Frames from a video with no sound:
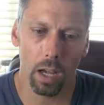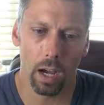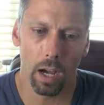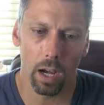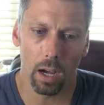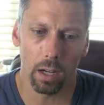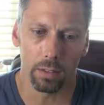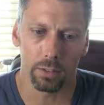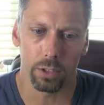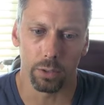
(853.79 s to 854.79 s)

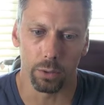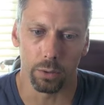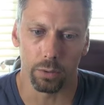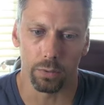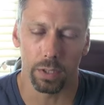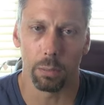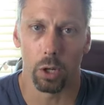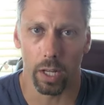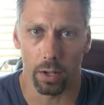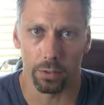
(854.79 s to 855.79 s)
uh, to
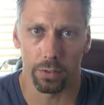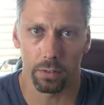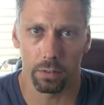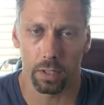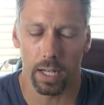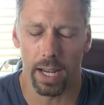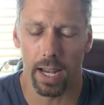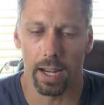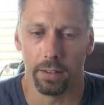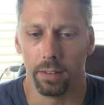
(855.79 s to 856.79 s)
someone else
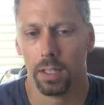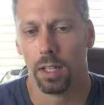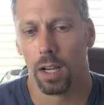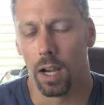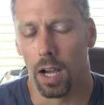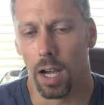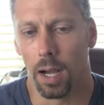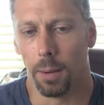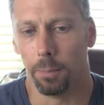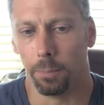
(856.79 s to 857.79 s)
and
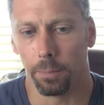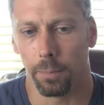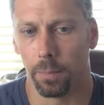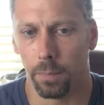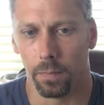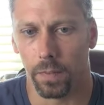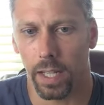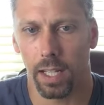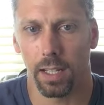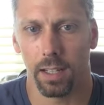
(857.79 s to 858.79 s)
um,
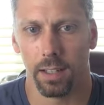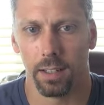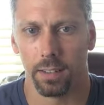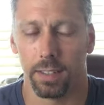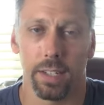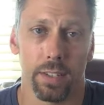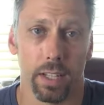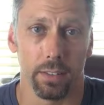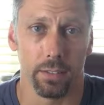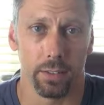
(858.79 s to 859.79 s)
they they
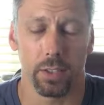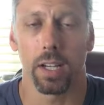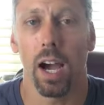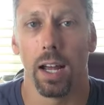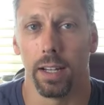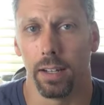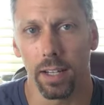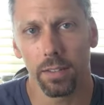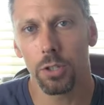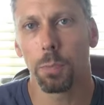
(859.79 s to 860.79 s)
said Scott, and,
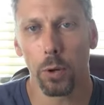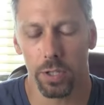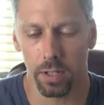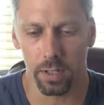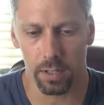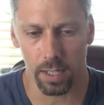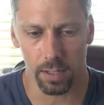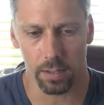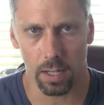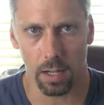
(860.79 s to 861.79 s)
and this person is
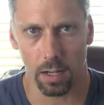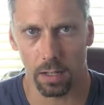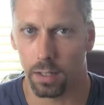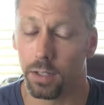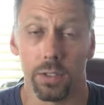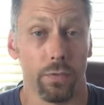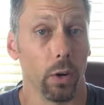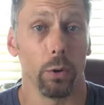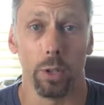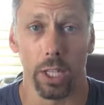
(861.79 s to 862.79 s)
is uh, is
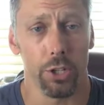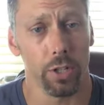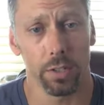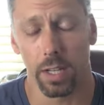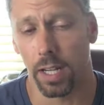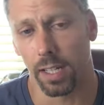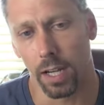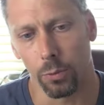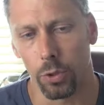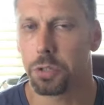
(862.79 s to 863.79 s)
very religious. I,
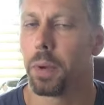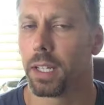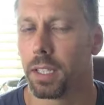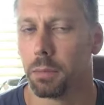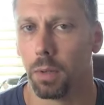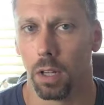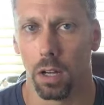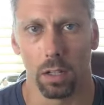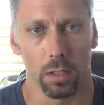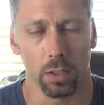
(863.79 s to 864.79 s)
I respect him a,
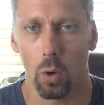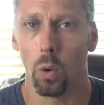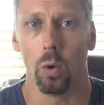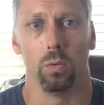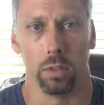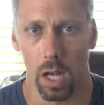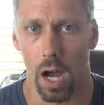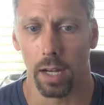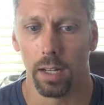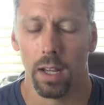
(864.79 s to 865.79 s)
a whole
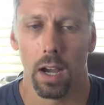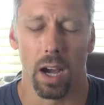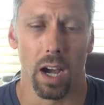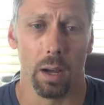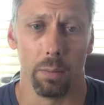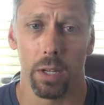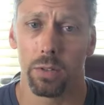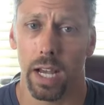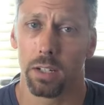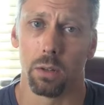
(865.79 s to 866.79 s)
lot. Um, he
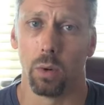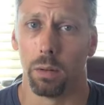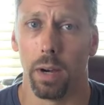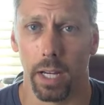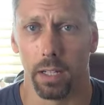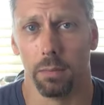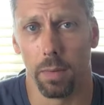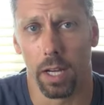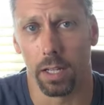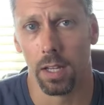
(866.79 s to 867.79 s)
was actually one of my
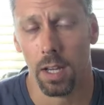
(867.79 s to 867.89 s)
my